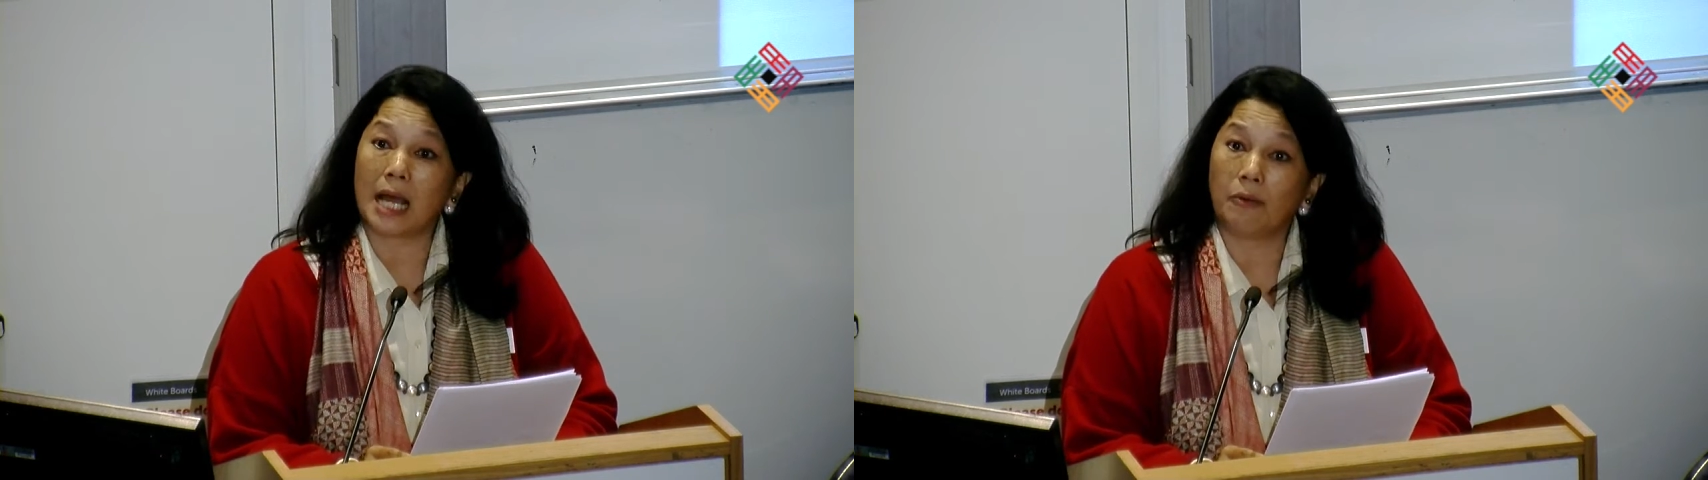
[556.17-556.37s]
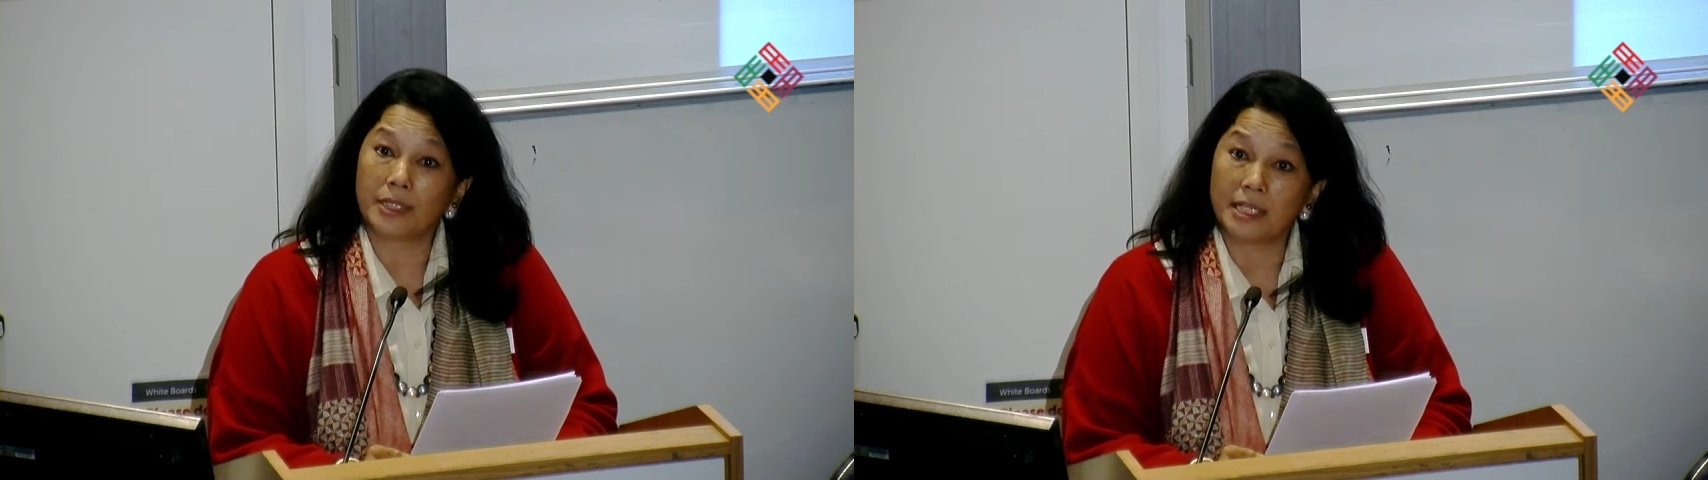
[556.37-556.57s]

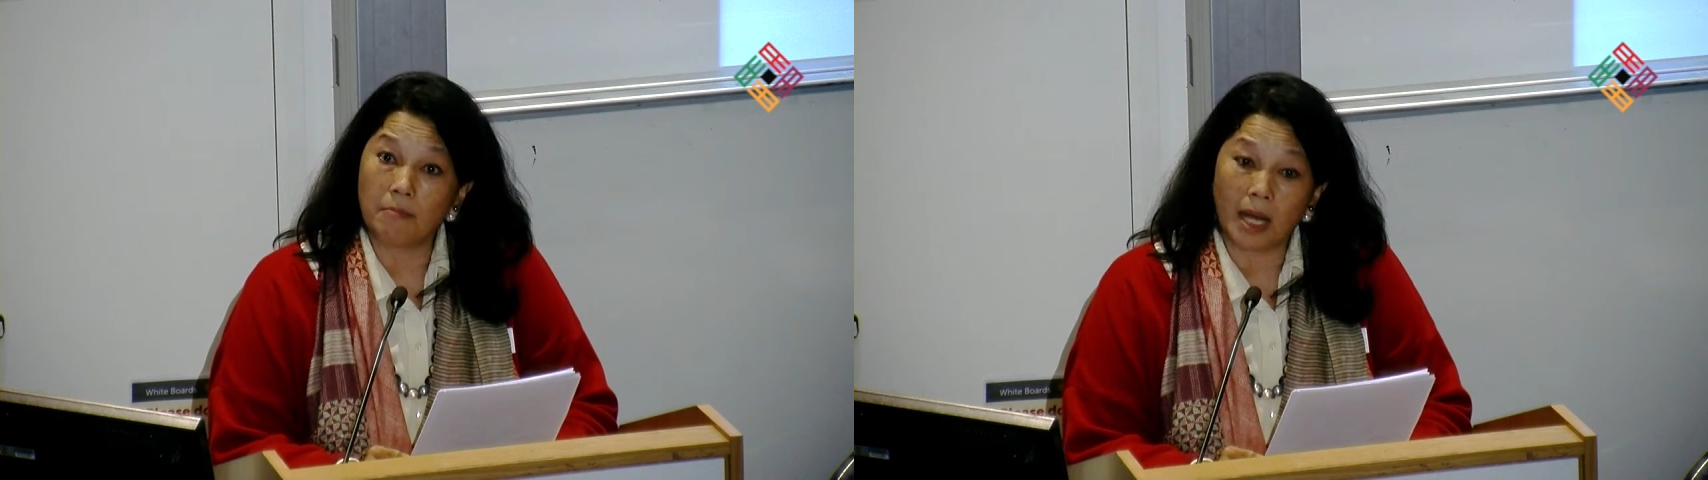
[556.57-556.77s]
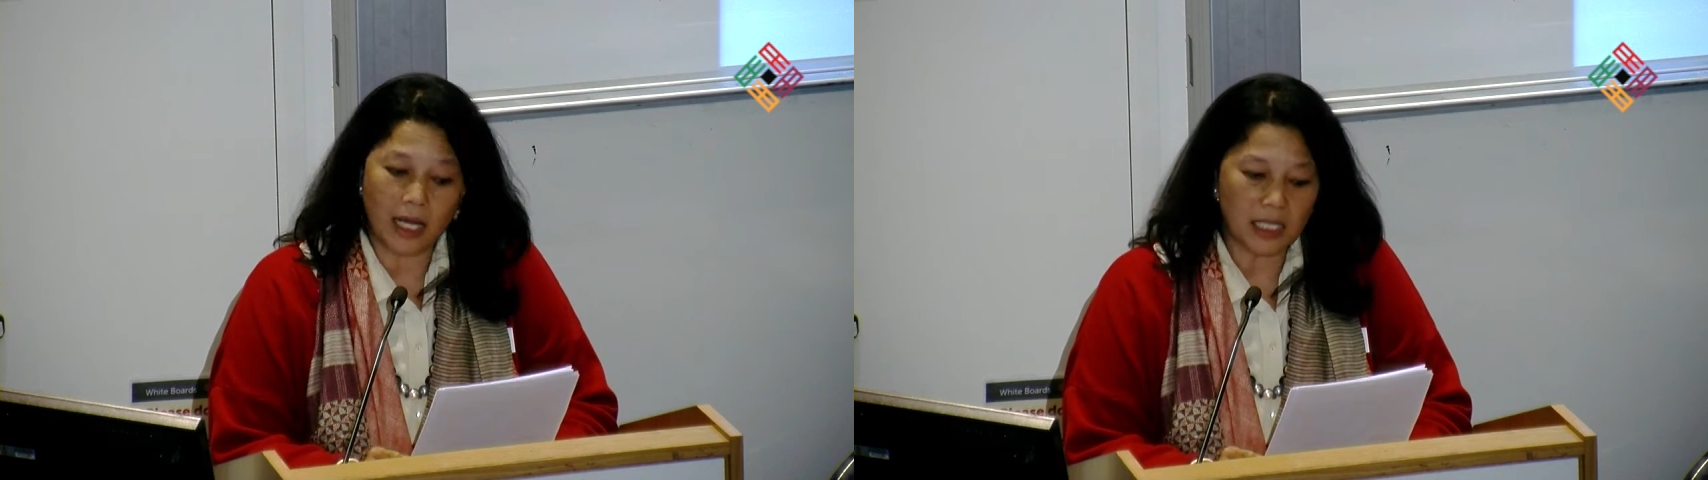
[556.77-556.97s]
our
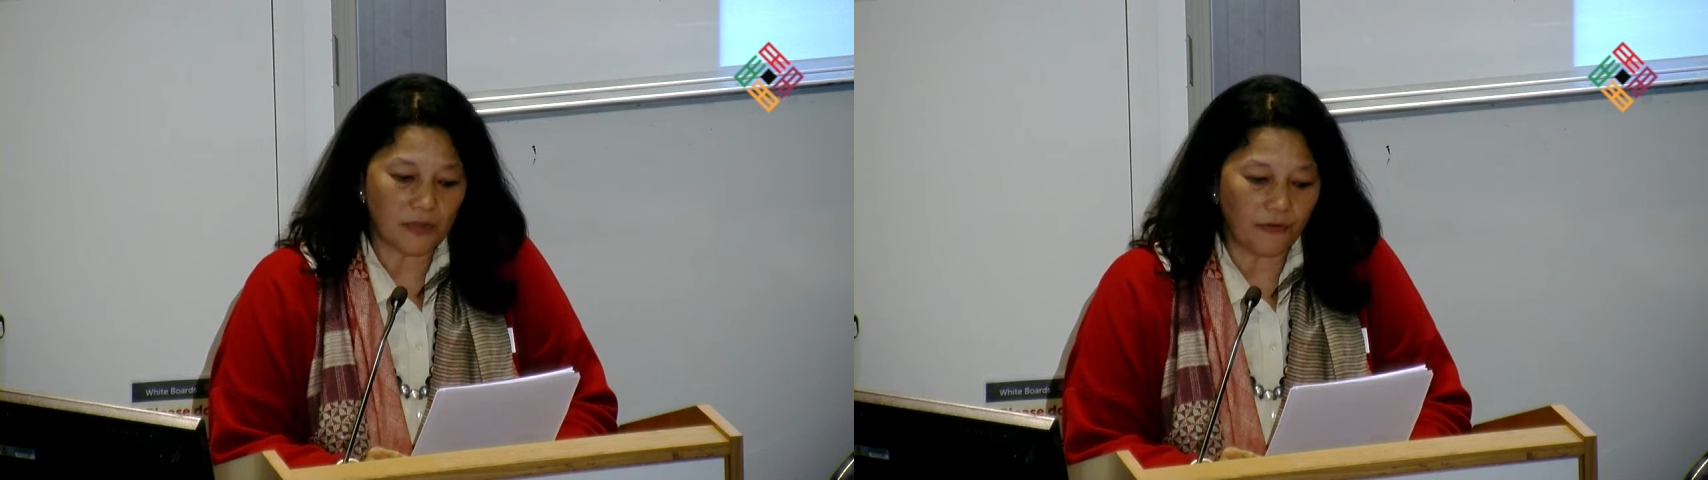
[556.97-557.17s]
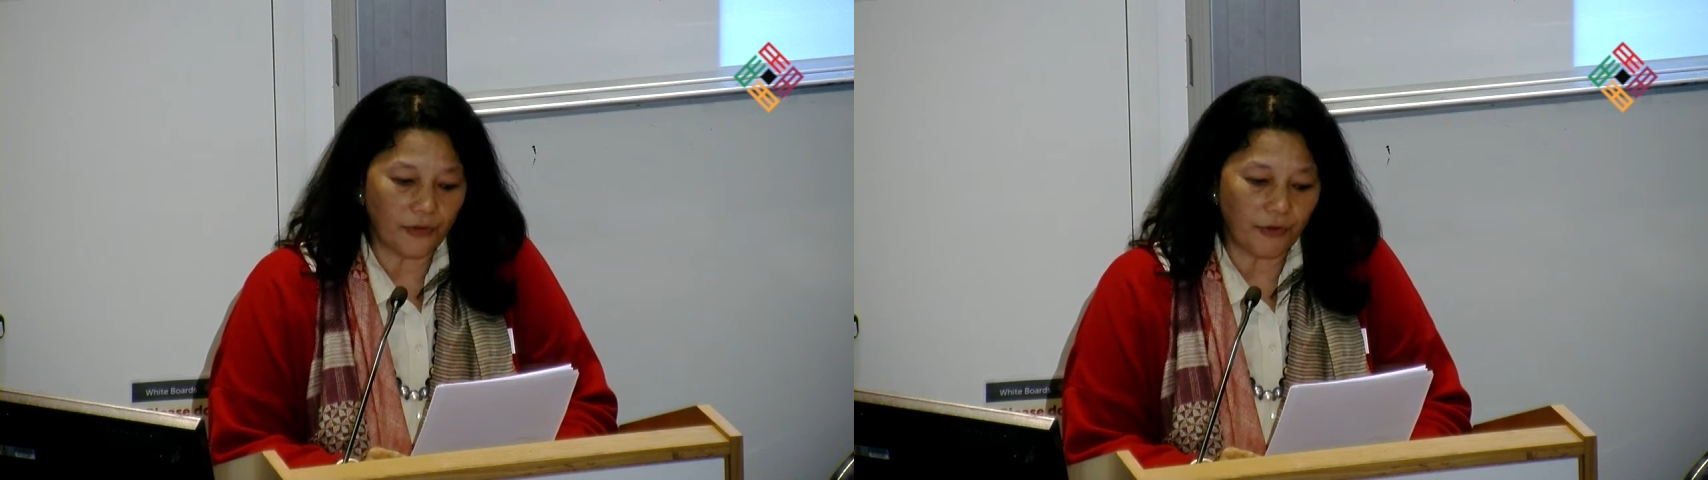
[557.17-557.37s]
demands for